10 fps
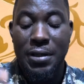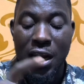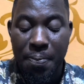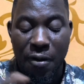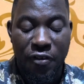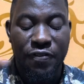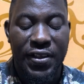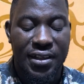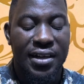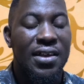bi ene pe
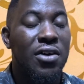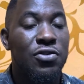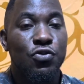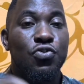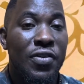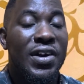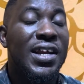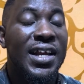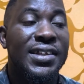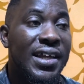
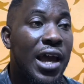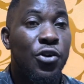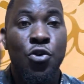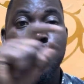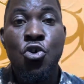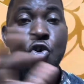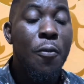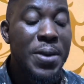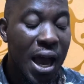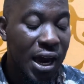53,289 no.
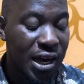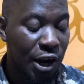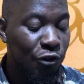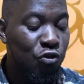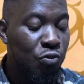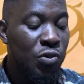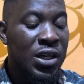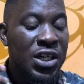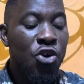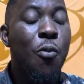Obi anka na no ntum.
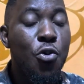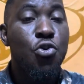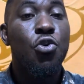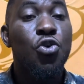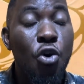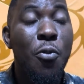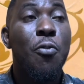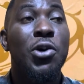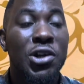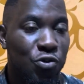Na omo huru no omo
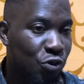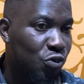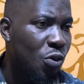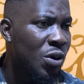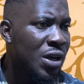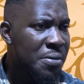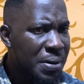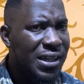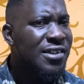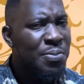bo ni ntutuo.
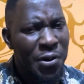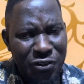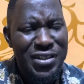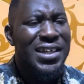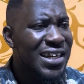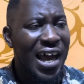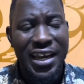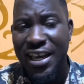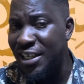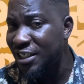But Casemiro did it
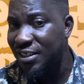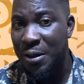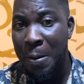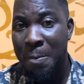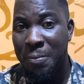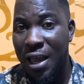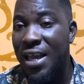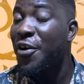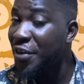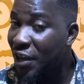against
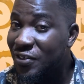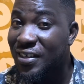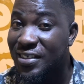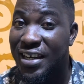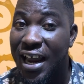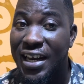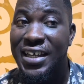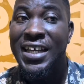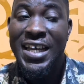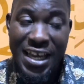Real Sociedad.
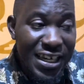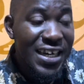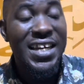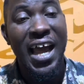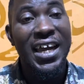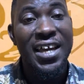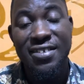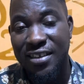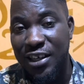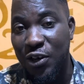He did it
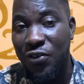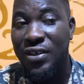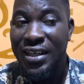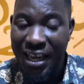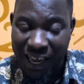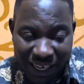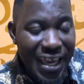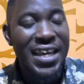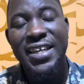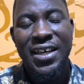against Lyon
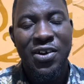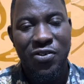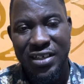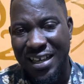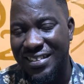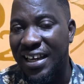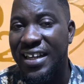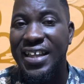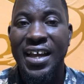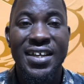again, or he has done
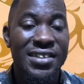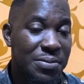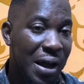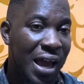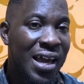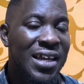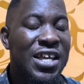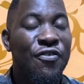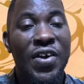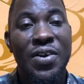it against him.
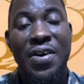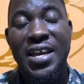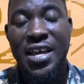Your friend